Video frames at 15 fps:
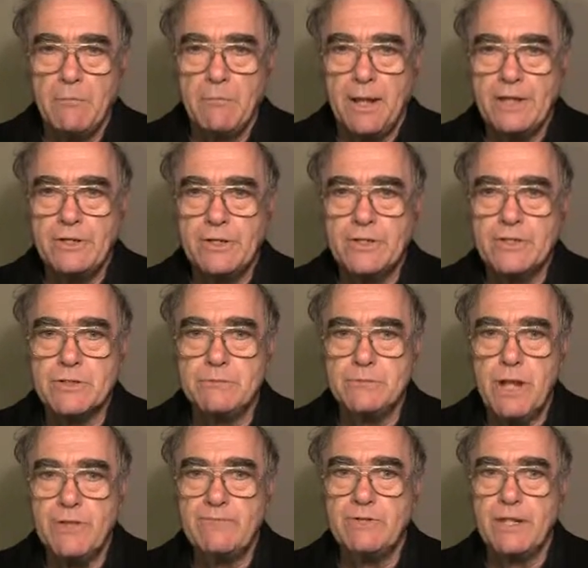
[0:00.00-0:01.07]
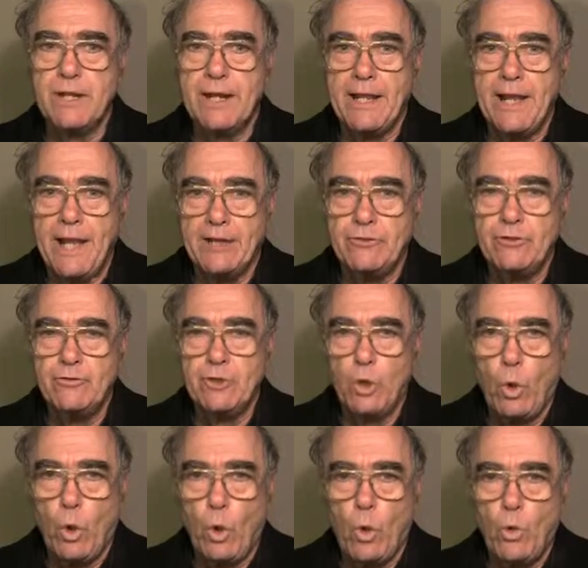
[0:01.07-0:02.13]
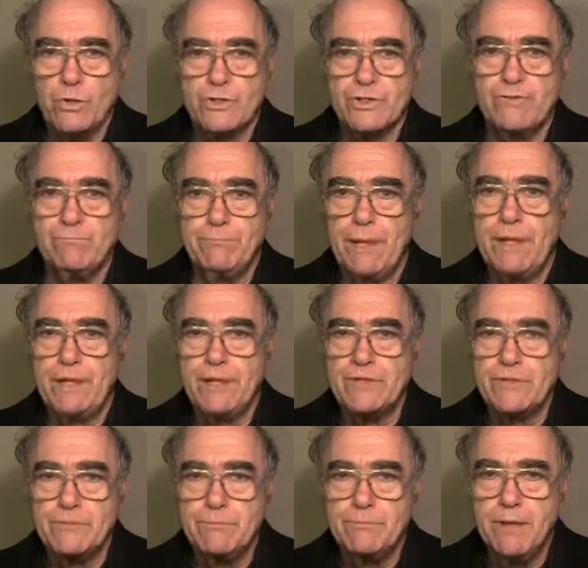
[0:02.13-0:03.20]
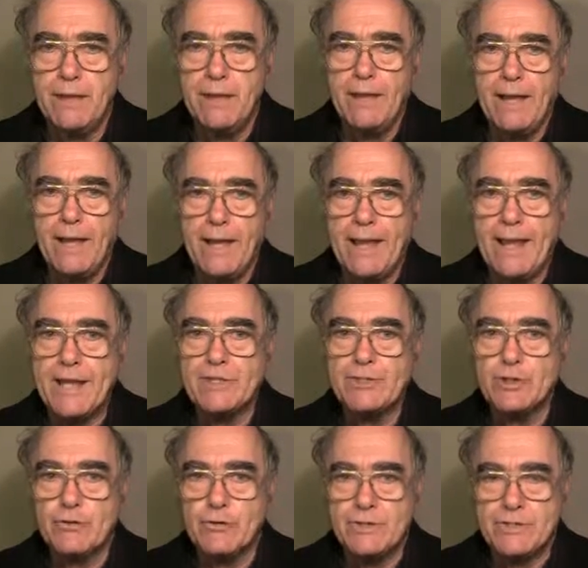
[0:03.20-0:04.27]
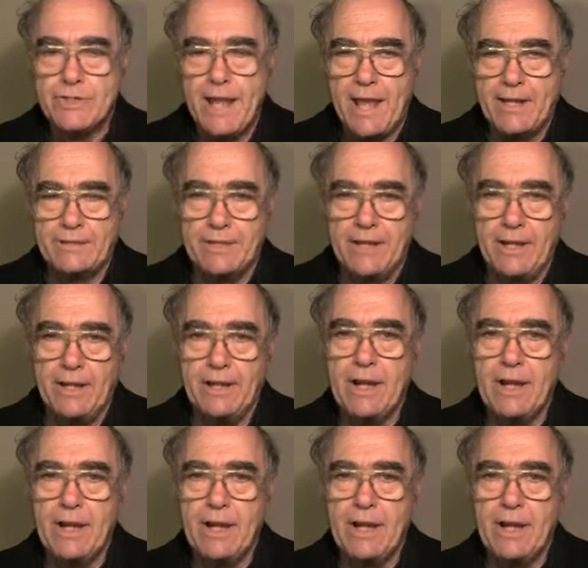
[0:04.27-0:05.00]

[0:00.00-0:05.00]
Platonism definitely entered the cause of paganism against Christianity.